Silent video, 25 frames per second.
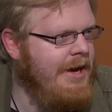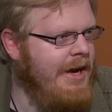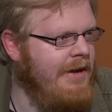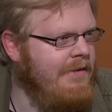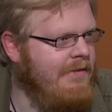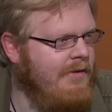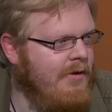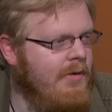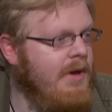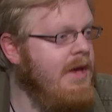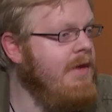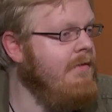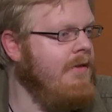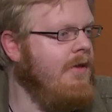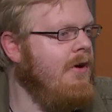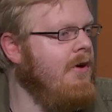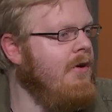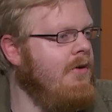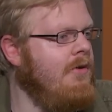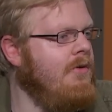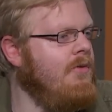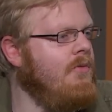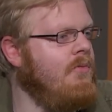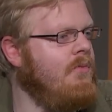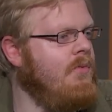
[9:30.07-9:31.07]
And so even
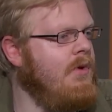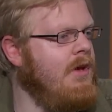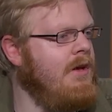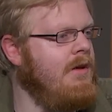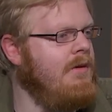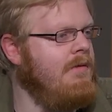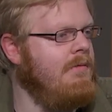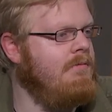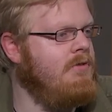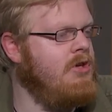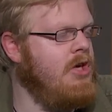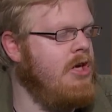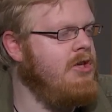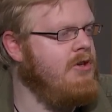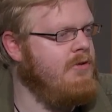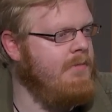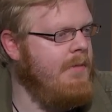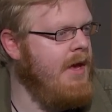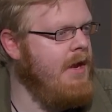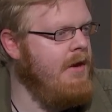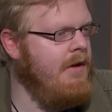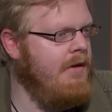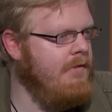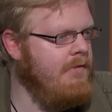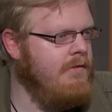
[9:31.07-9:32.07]
though we changed the
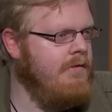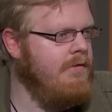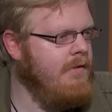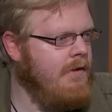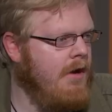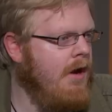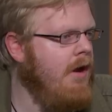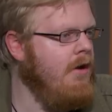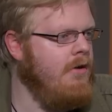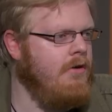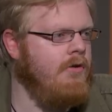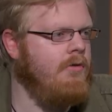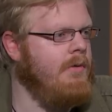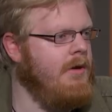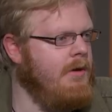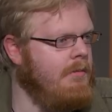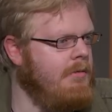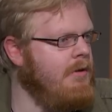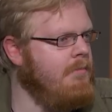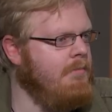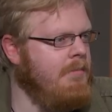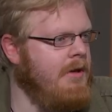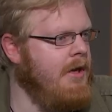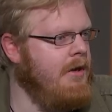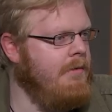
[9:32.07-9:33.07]
mana, it was like, oh, you'll be
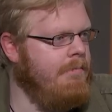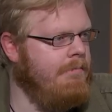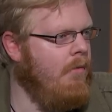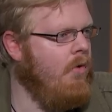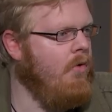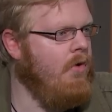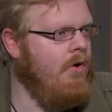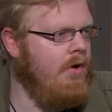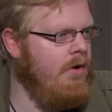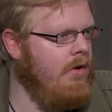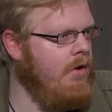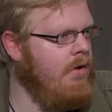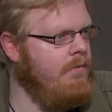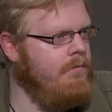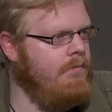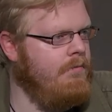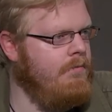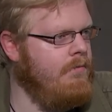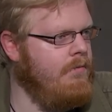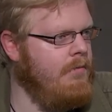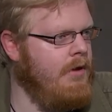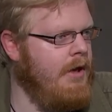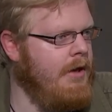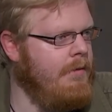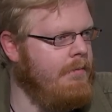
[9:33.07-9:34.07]
able to blink more,
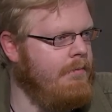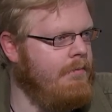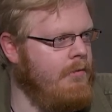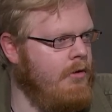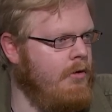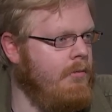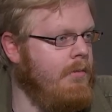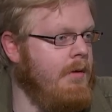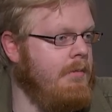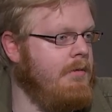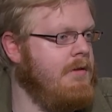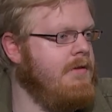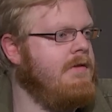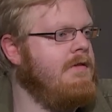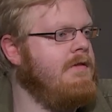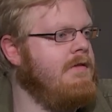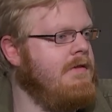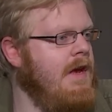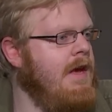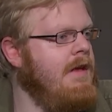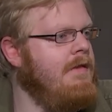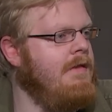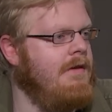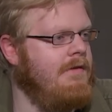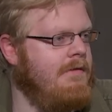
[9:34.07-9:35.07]
like you'll be able to
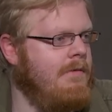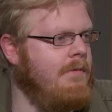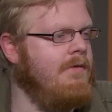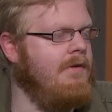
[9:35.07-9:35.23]
sustain this.